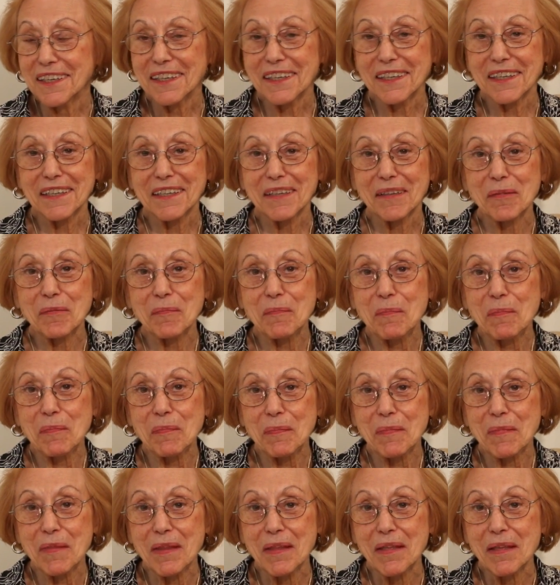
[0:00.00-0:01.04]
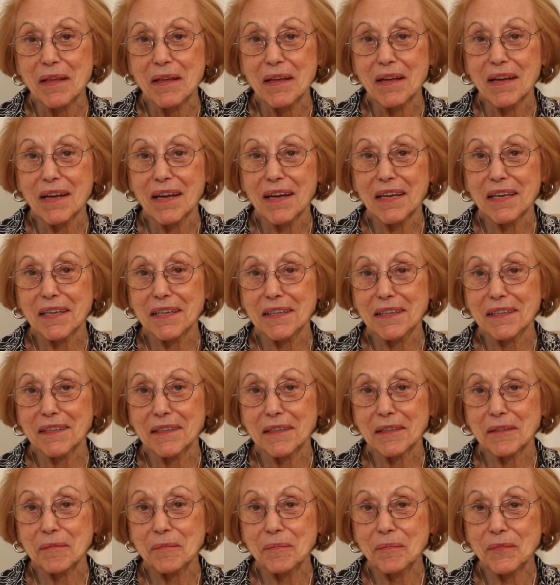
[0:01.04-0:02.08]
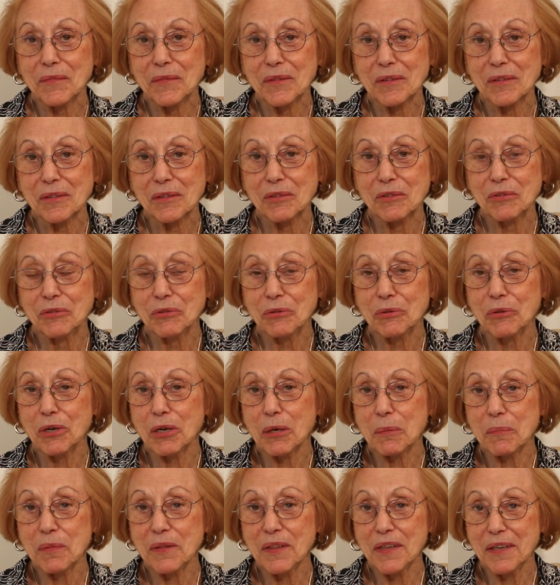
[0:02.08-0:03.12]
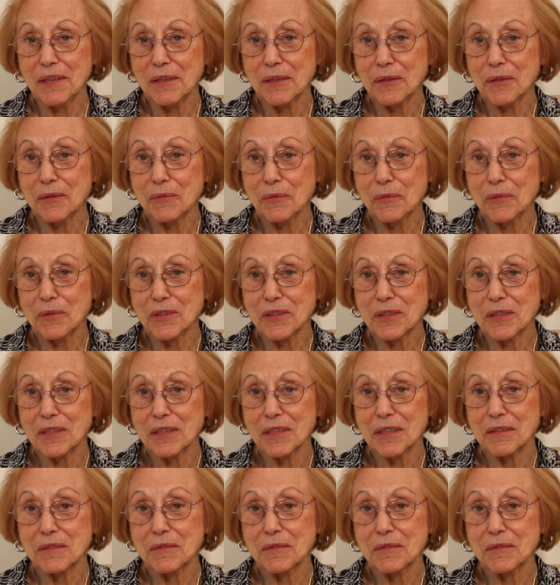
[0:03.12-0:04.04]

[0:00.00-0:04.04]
I grew up there with